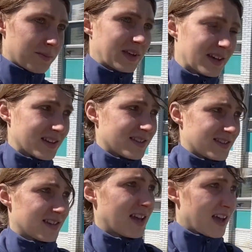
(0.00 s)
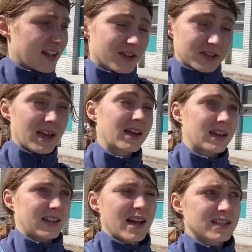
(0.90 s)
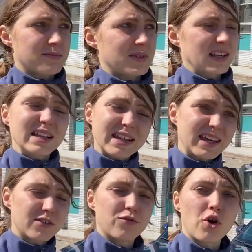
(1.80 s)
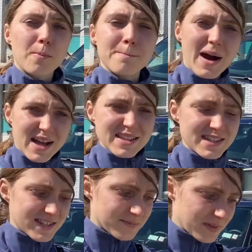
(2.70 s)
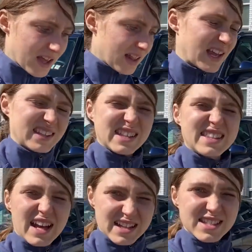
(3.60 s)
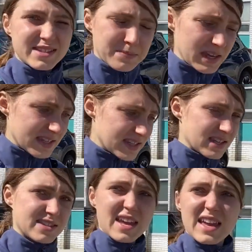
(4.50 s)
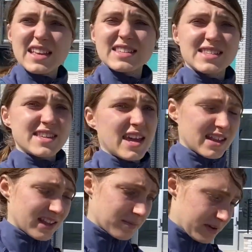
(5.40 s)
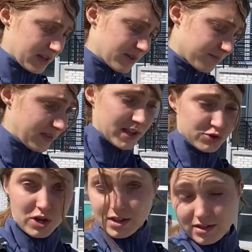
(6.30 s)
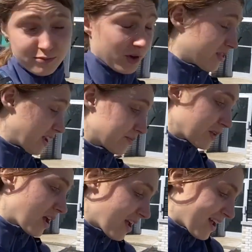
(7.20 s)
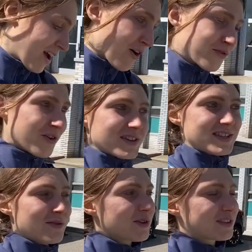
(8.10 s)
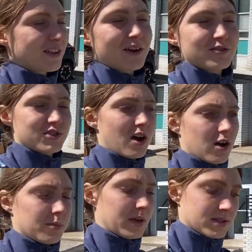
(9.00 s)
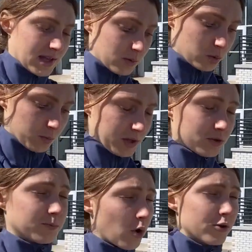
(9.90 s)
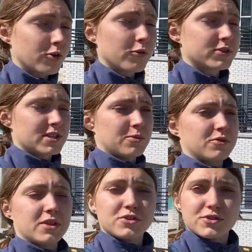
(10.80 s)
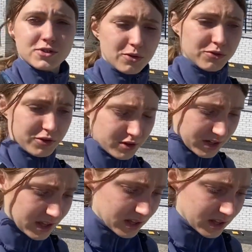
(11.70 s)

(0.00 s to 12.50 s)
Because it looks like it hasn't been cleaned for months. Like, the dust piece is insanely big. That's one thing. Of course, want a low chalk, because then it will be more noticeable that it's so dirty.